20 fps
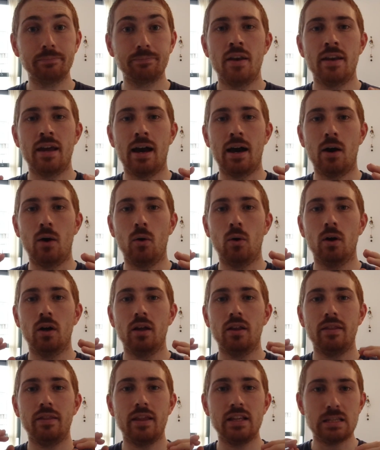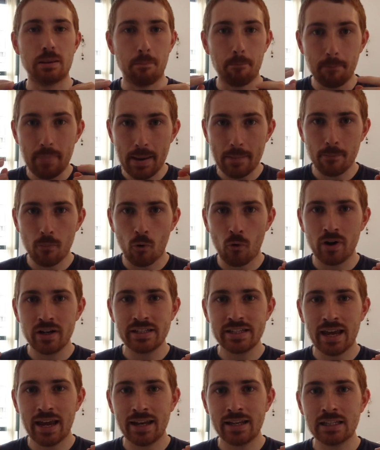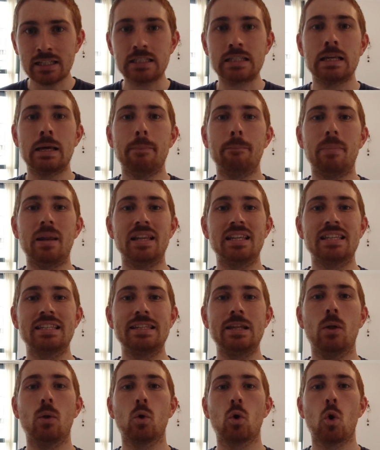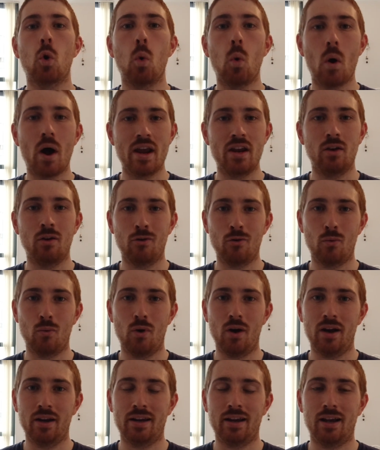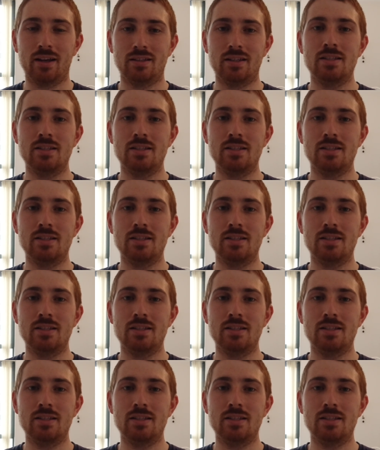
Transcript: Now, it's a bit more intense, but still quite long workouts.